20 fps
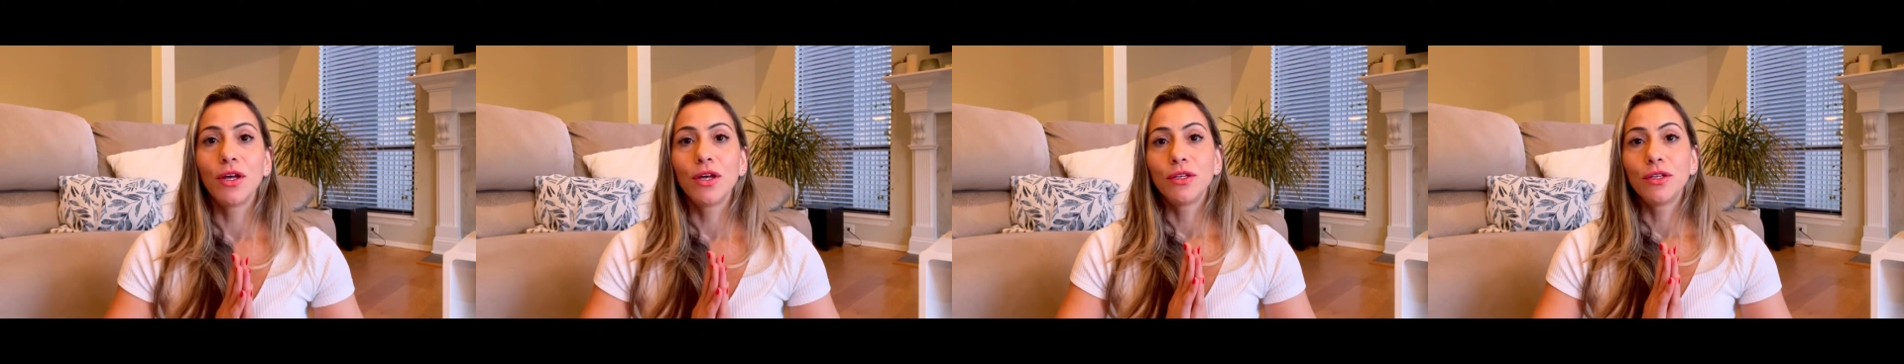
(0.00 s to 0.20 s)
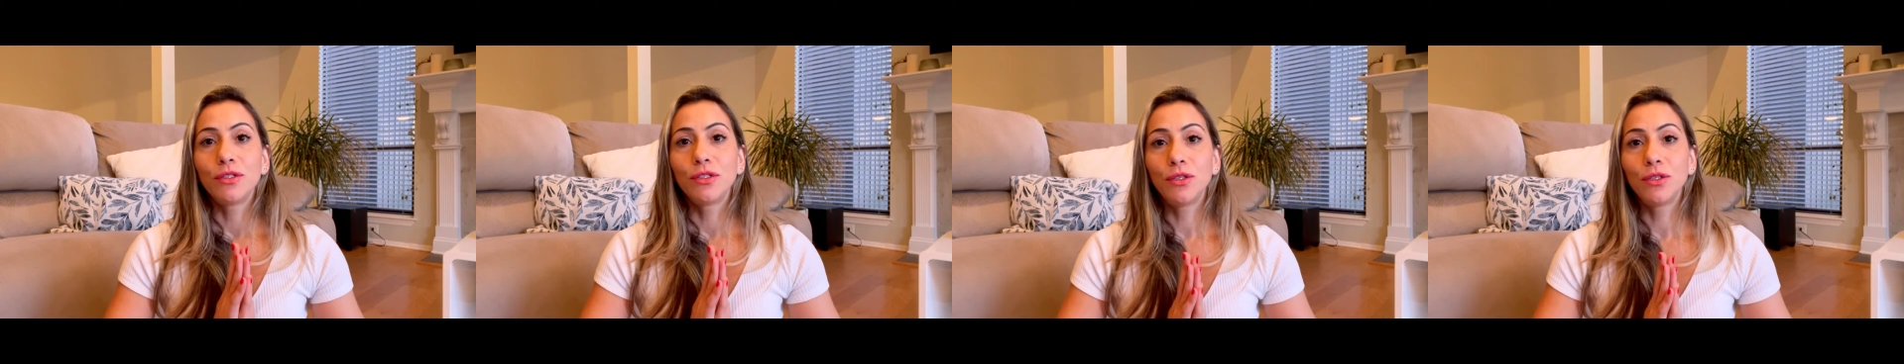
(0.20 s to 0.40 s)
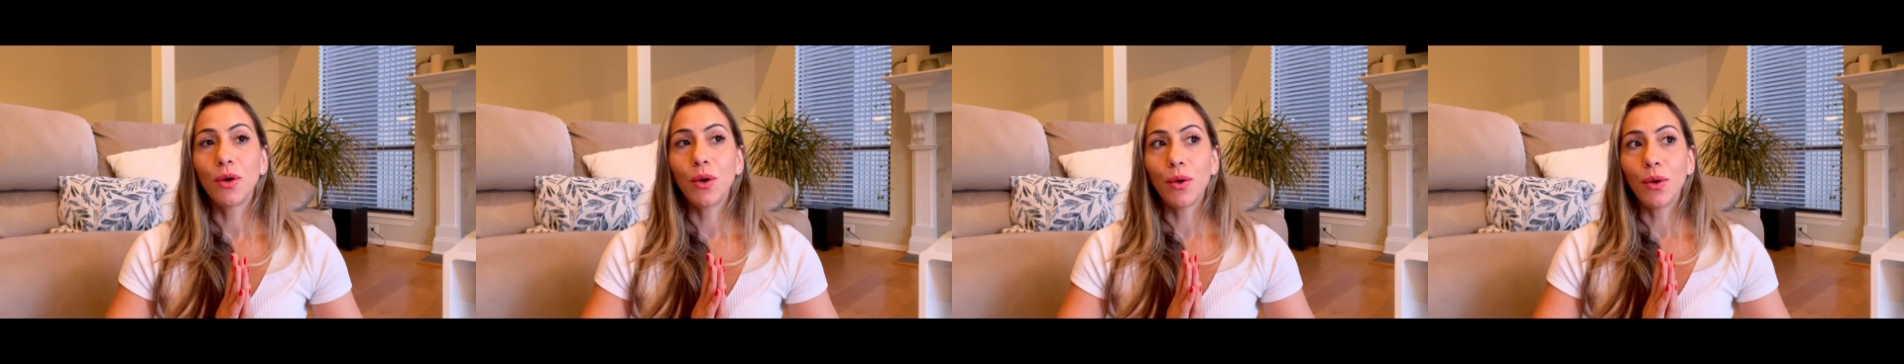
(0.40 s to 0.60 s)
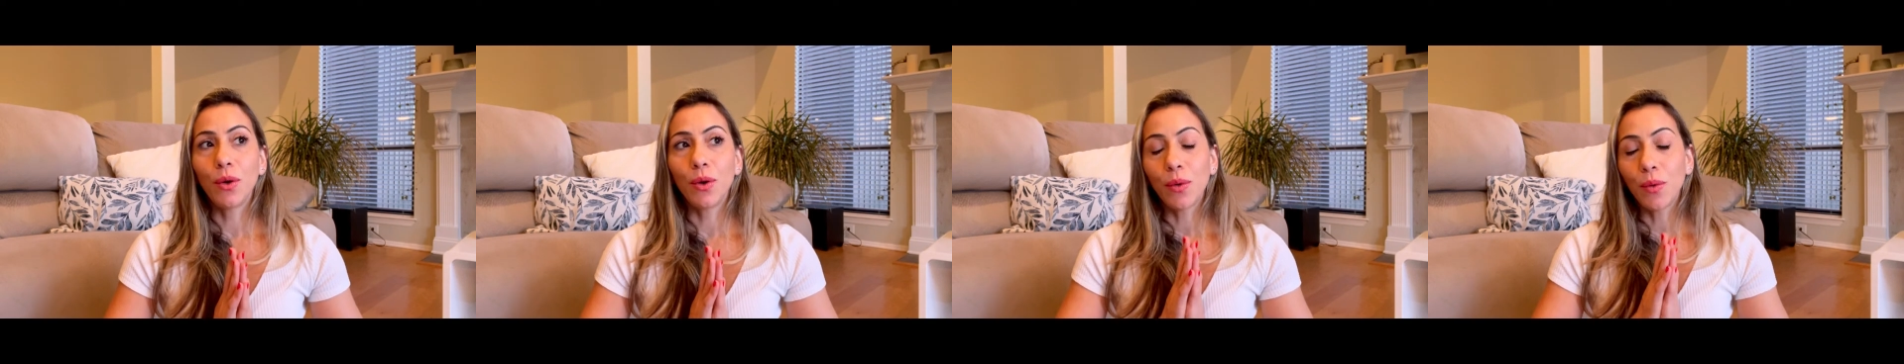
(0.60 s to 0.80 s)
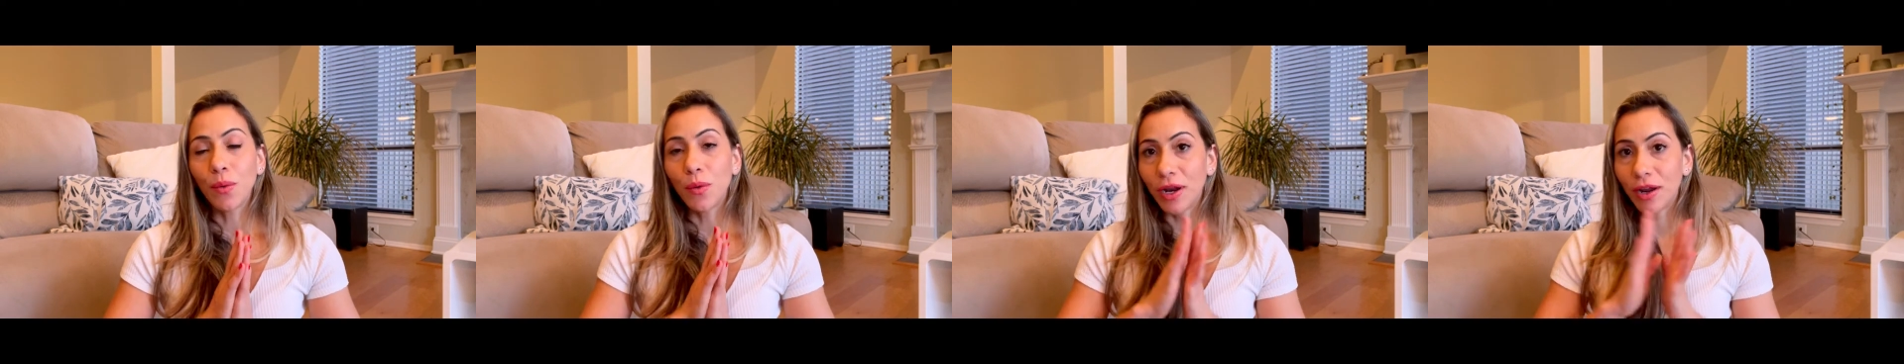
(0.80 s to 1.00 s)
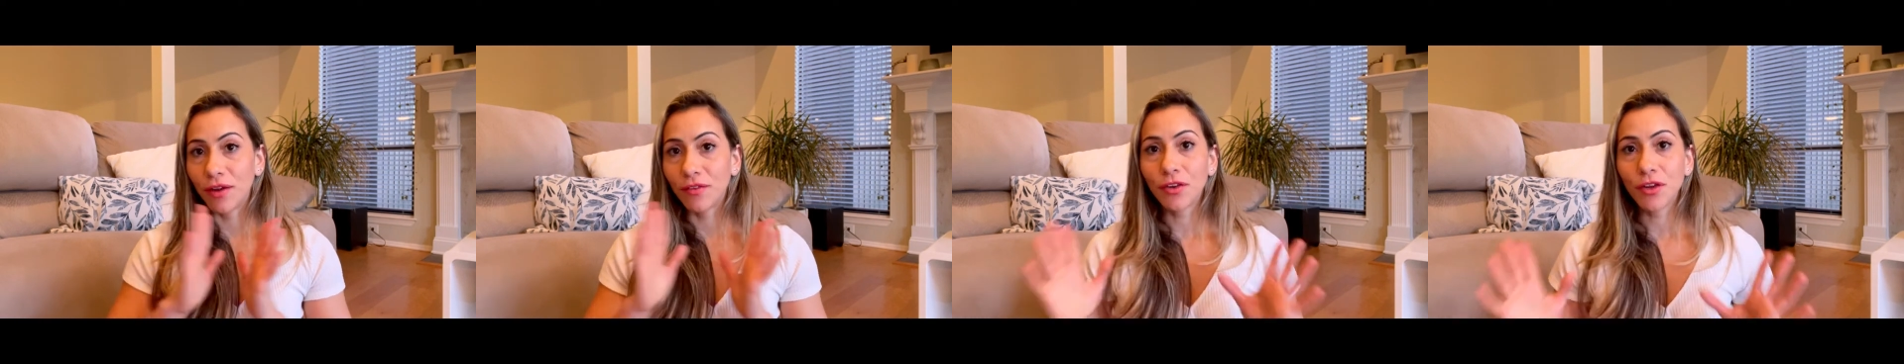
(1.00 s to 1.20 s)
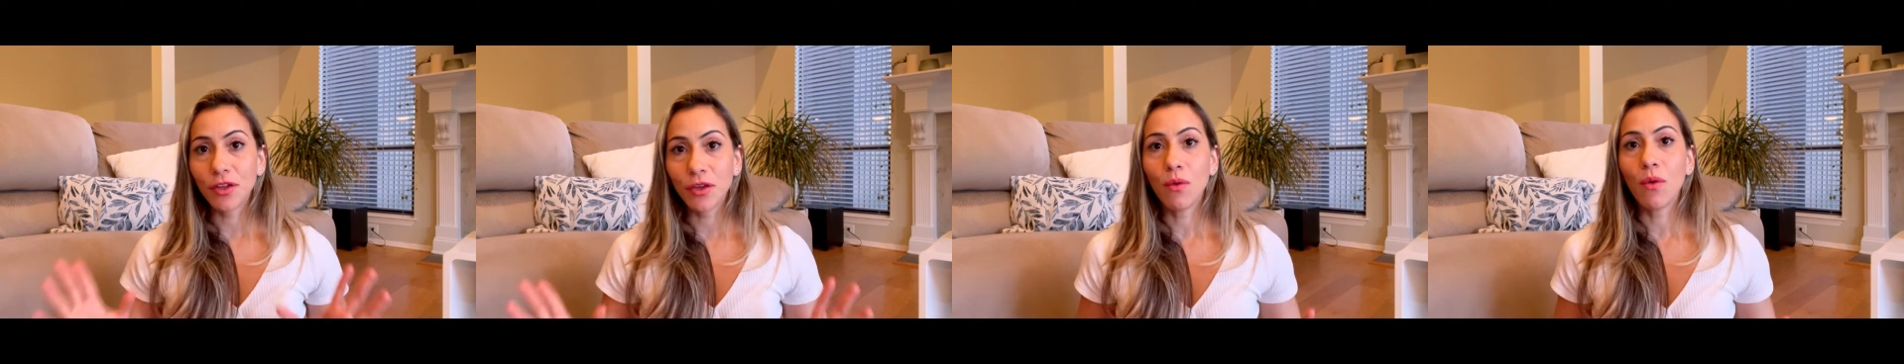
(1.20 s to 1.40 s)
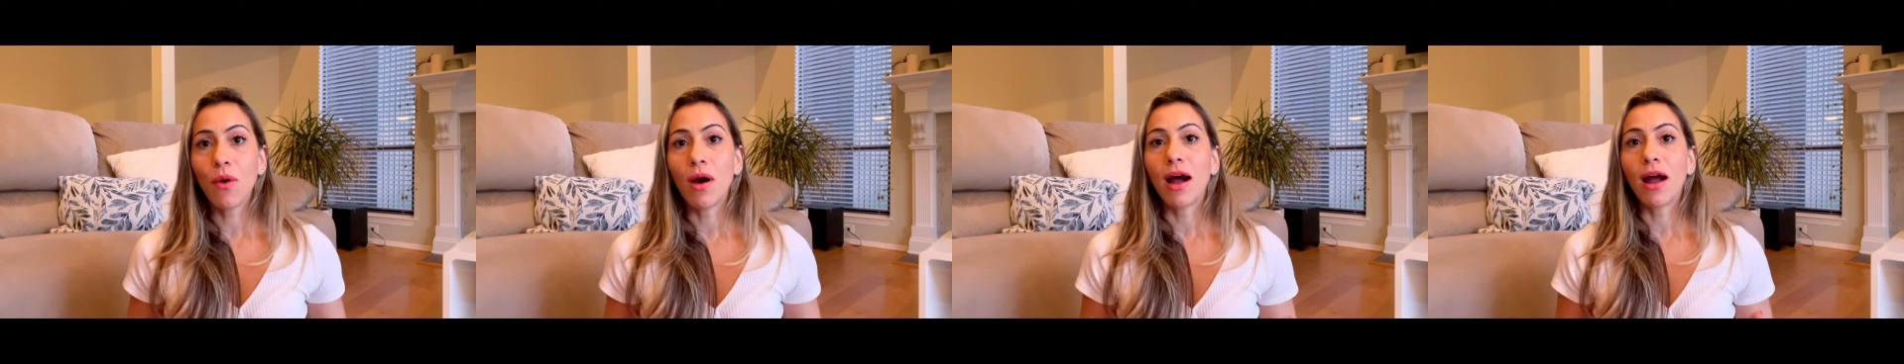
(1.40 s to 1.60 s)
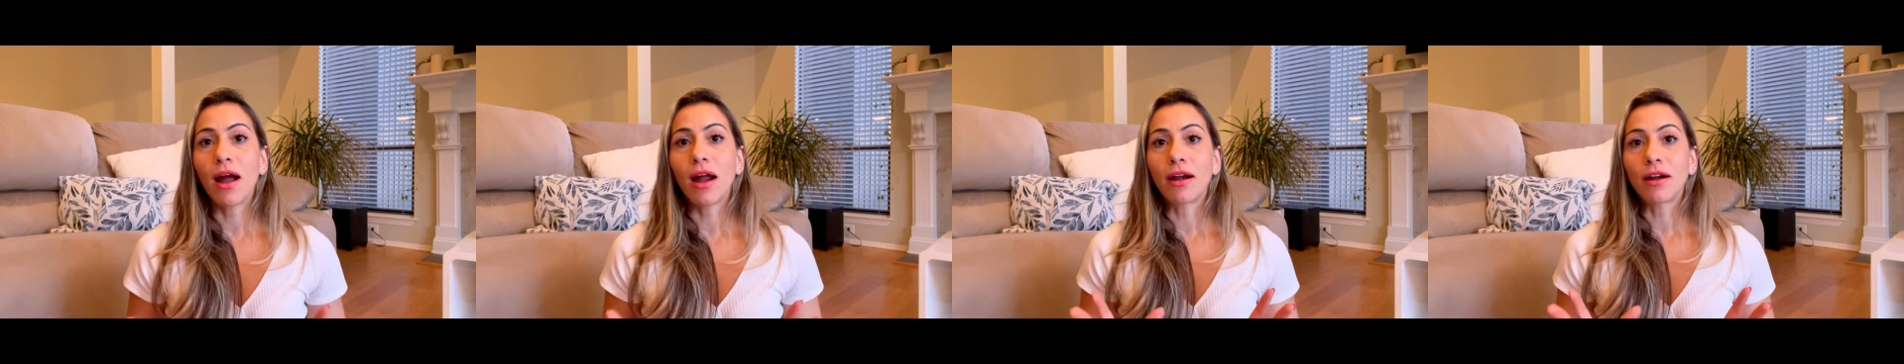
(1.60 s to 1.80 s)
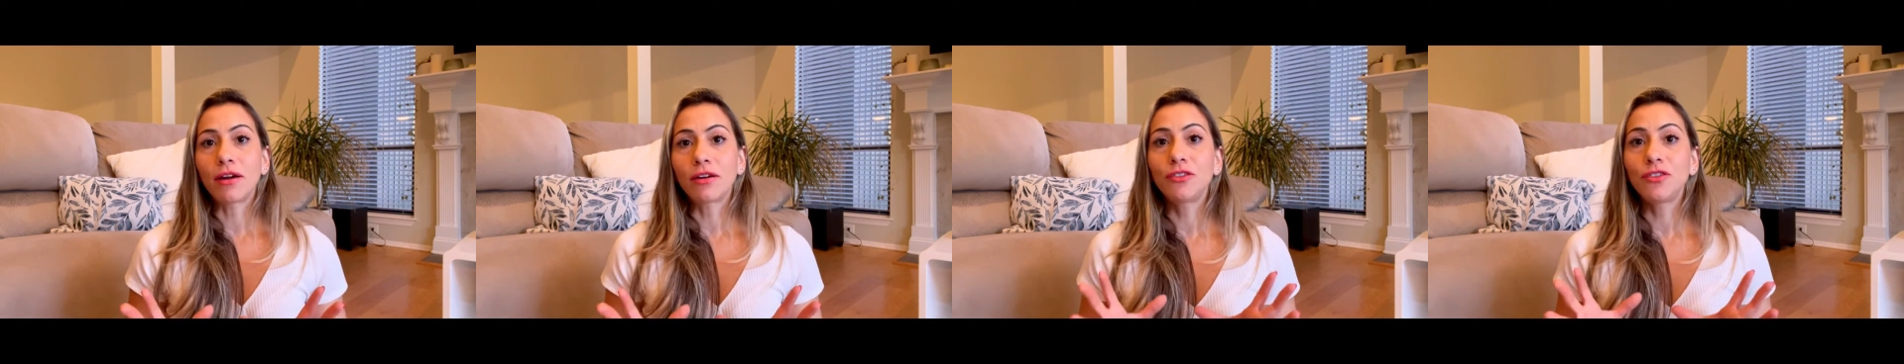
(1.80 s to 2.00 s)
So whatever you
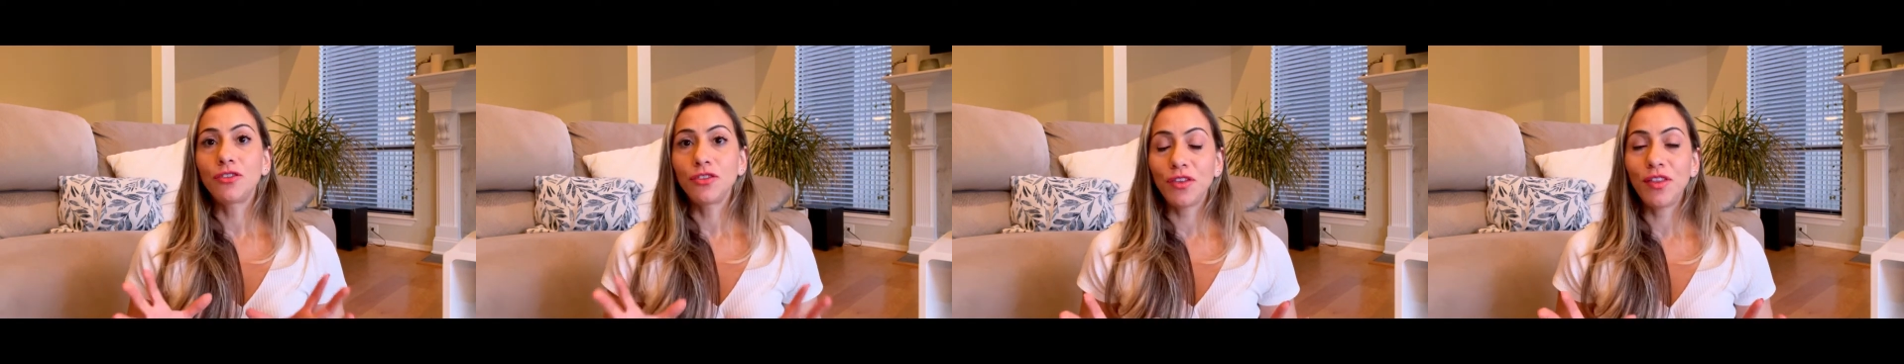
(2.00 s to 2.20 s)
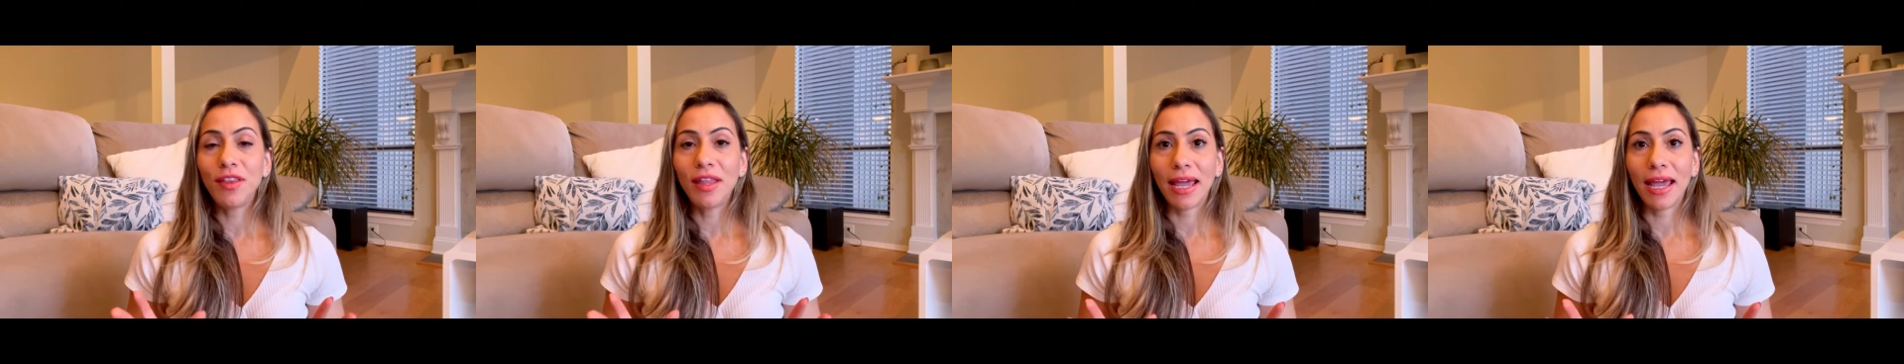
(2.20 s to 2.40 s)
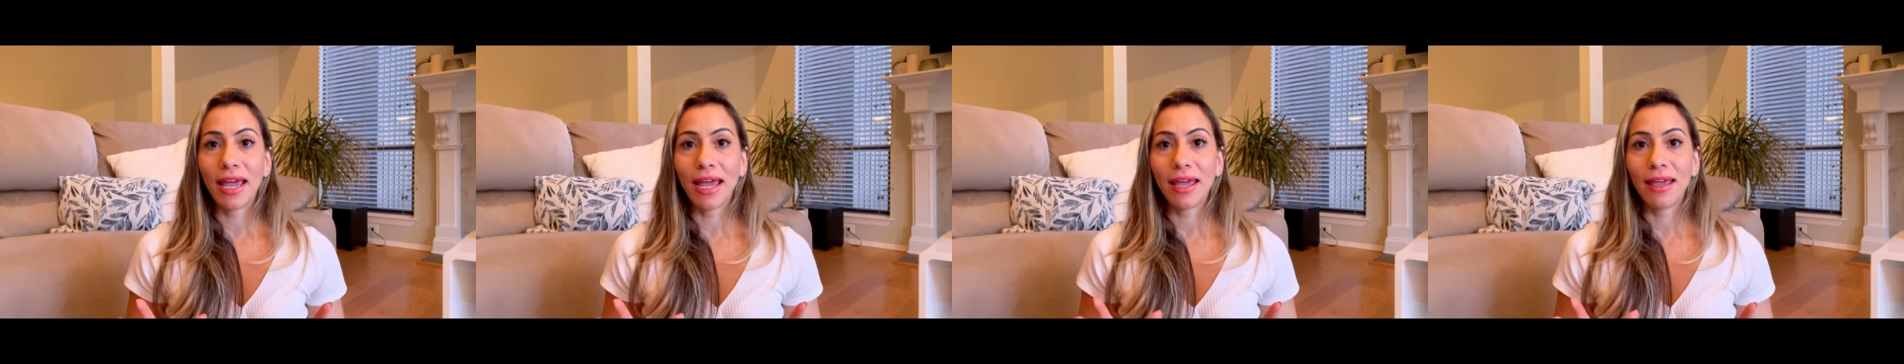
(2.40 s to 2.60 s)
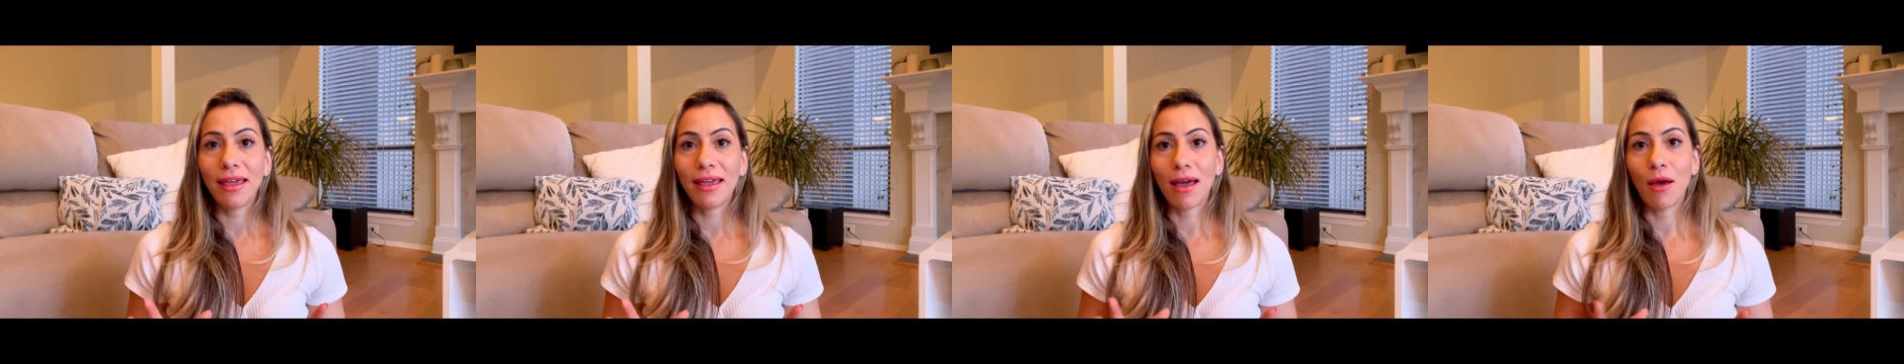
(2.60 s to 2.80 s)
are today,